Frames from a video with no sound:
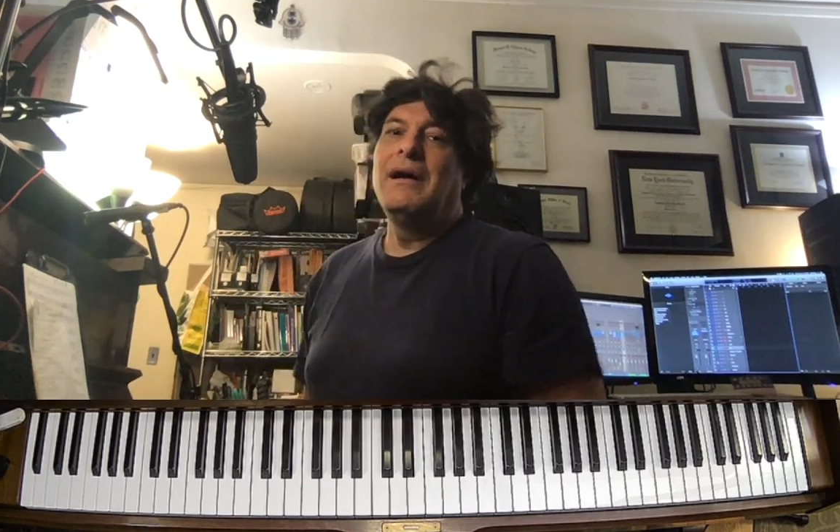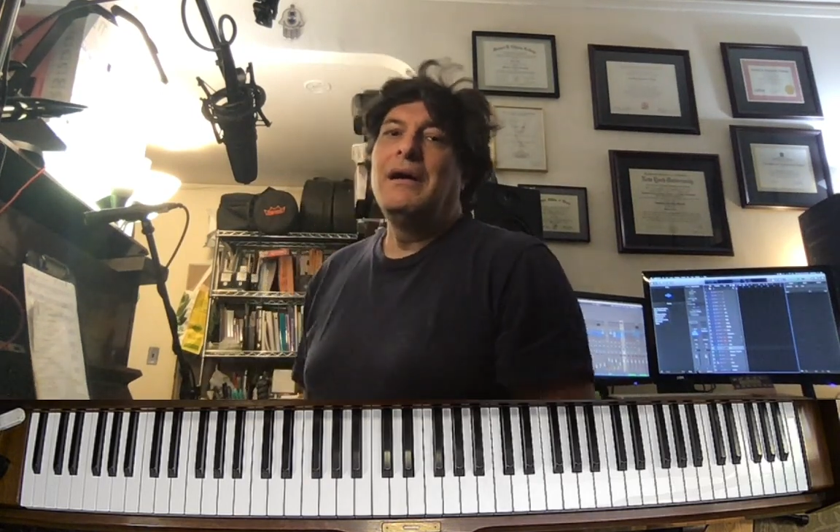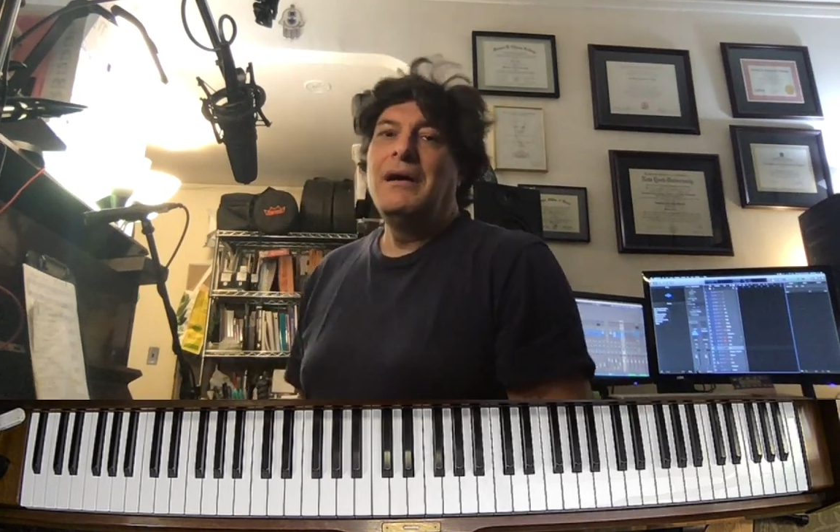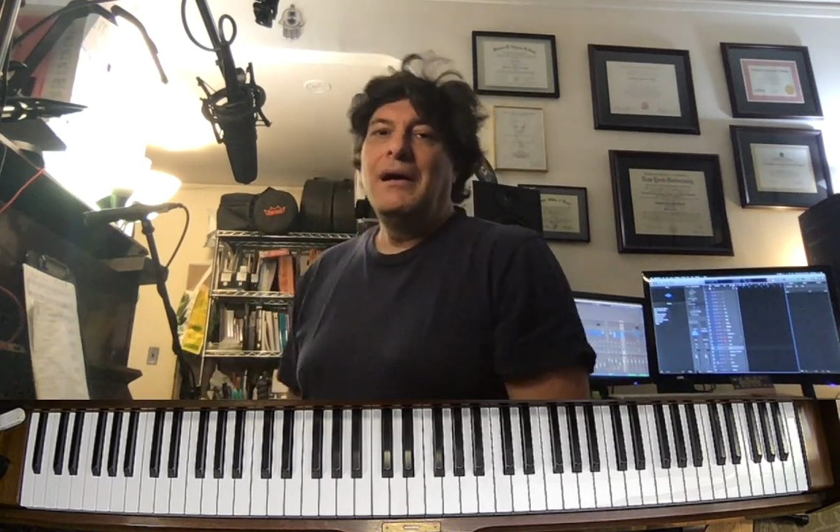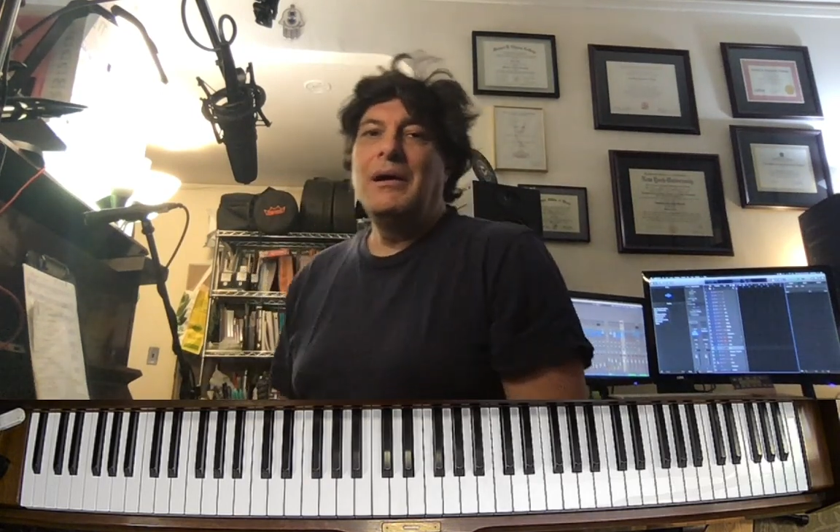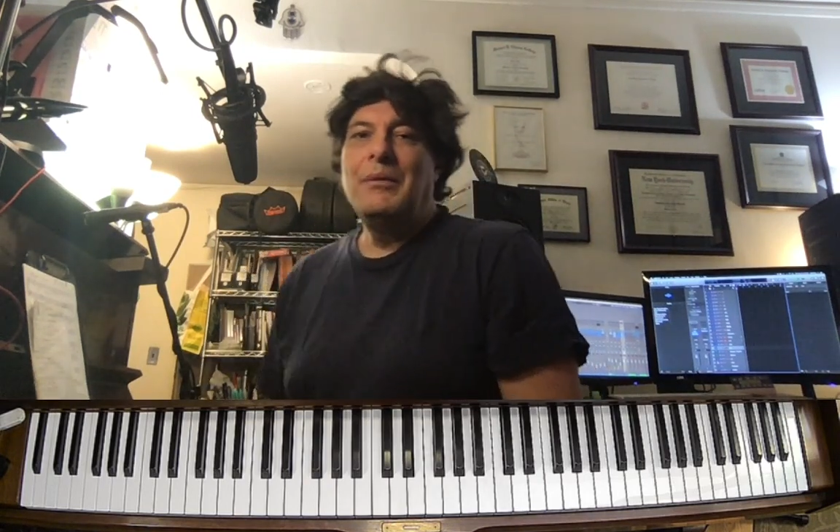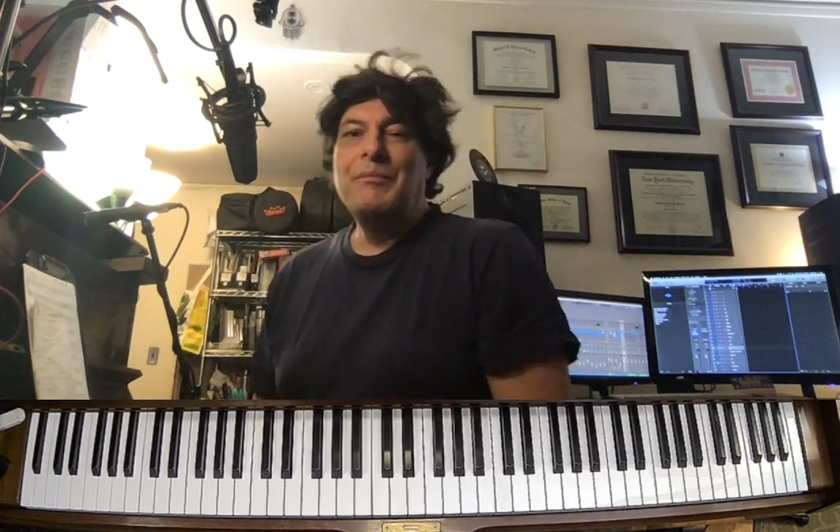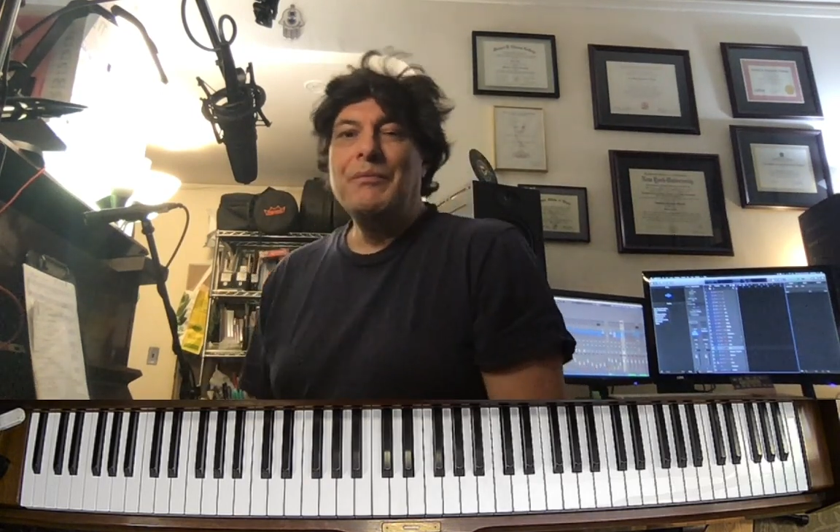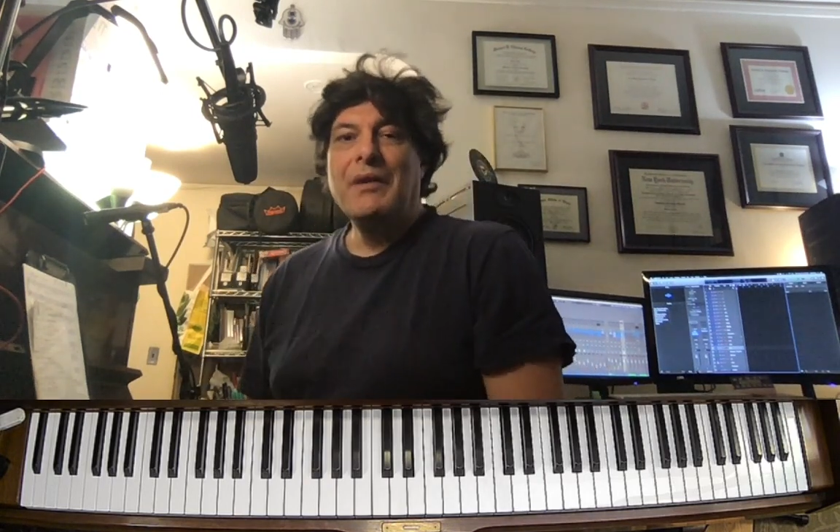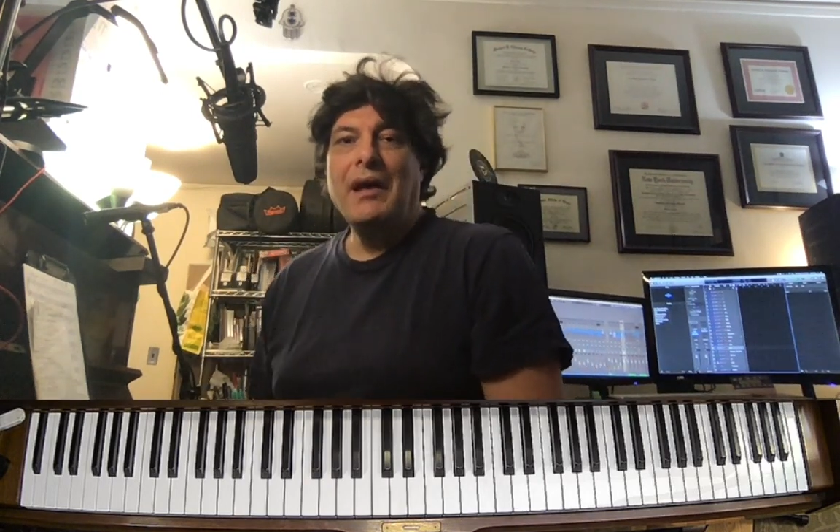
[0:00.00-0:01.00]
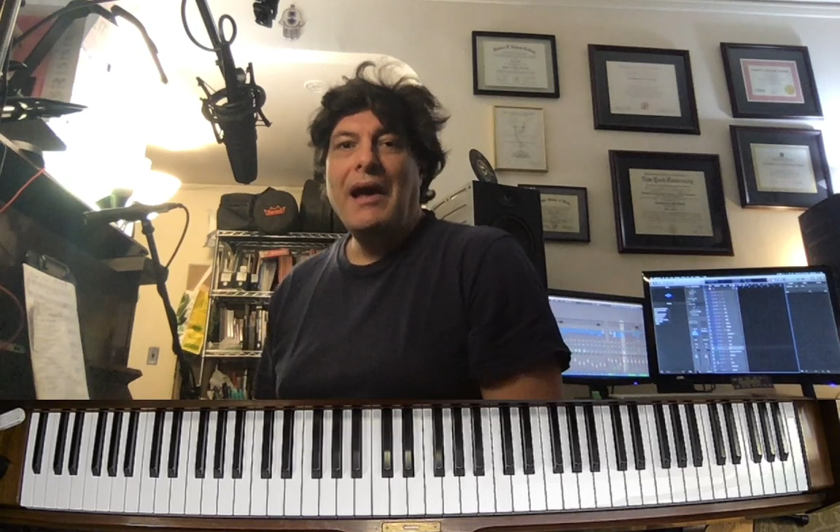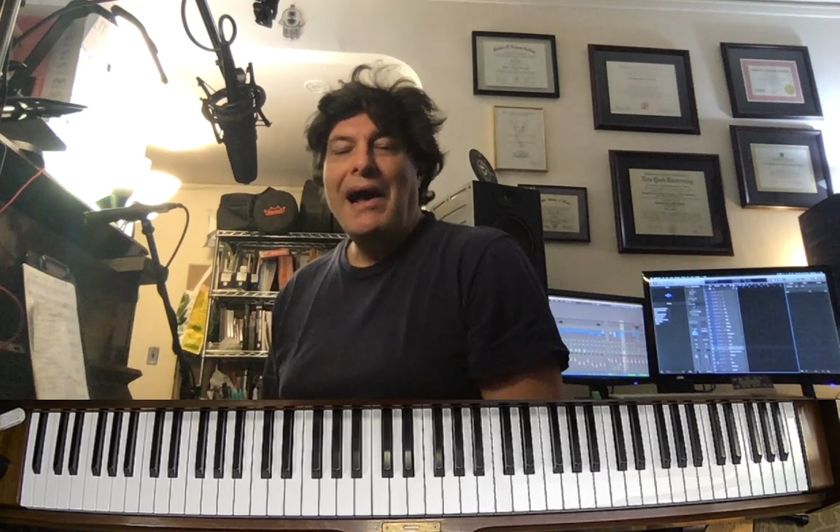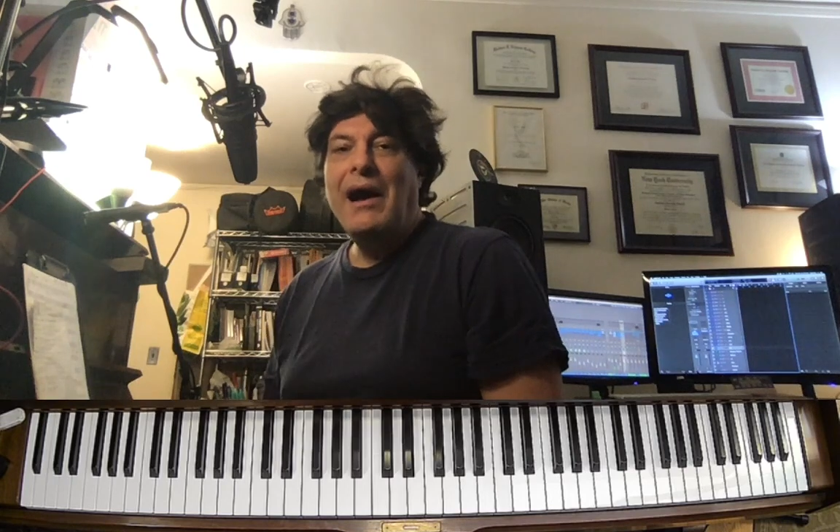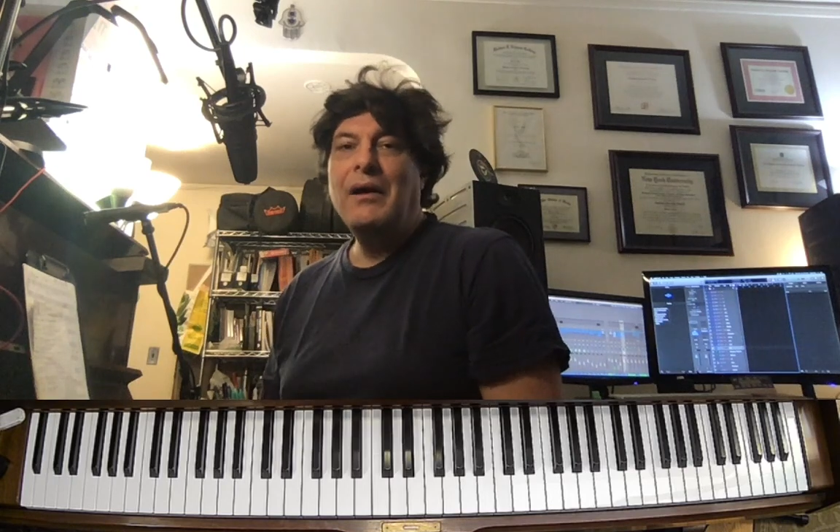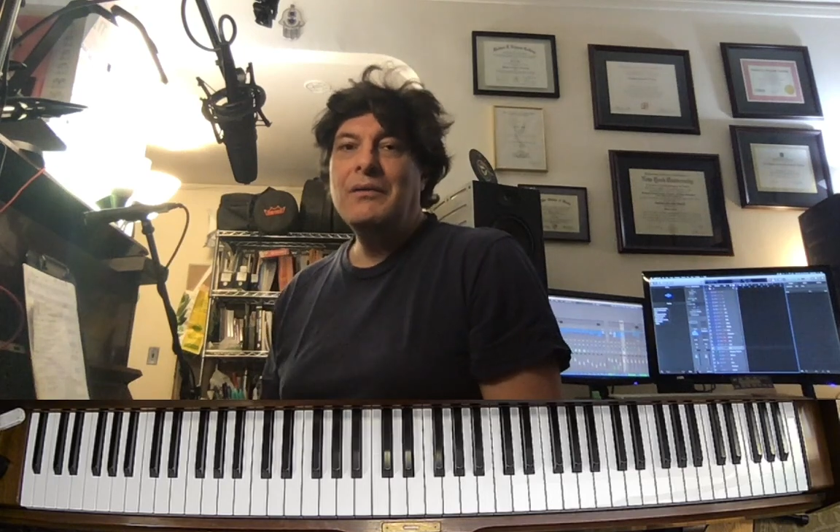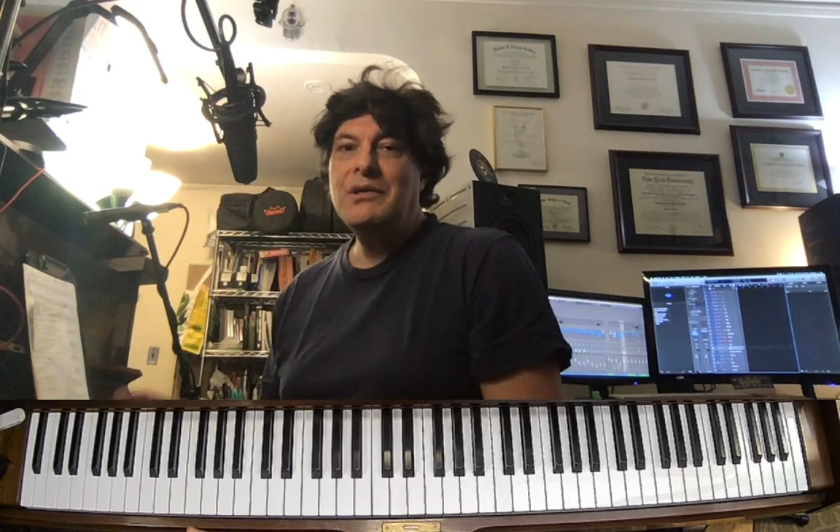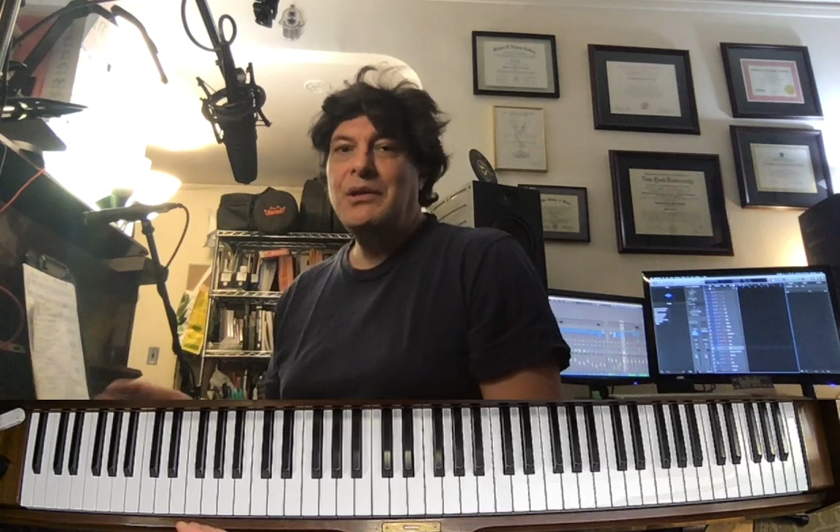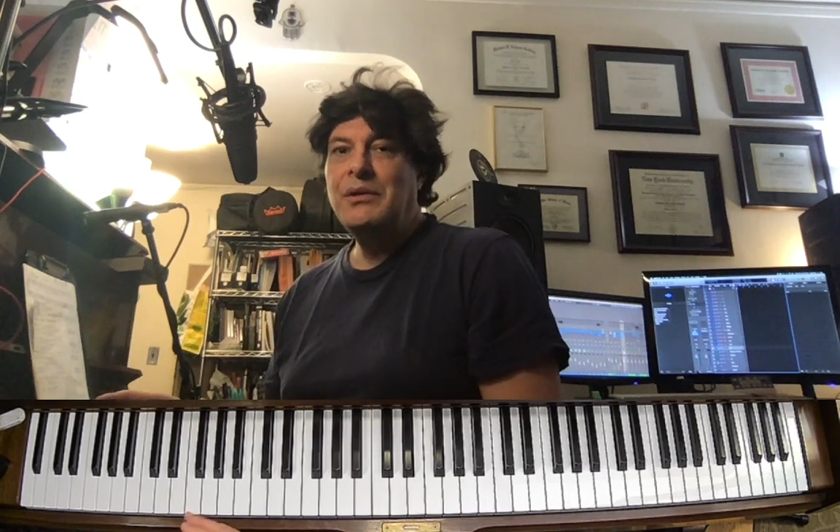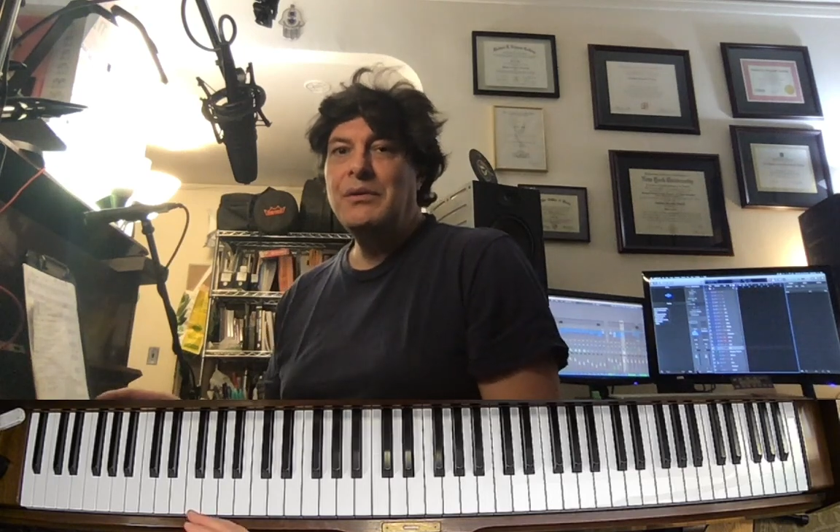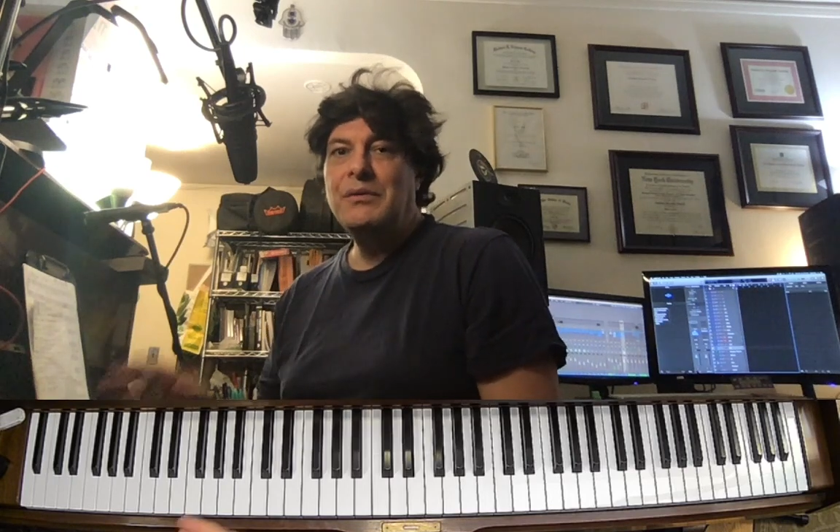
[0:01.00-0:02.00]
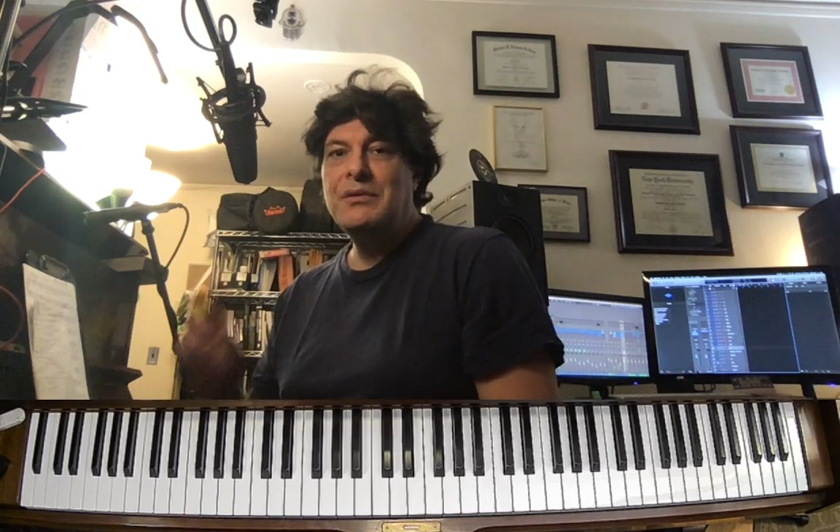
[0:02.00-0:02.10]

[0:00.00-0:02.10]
how to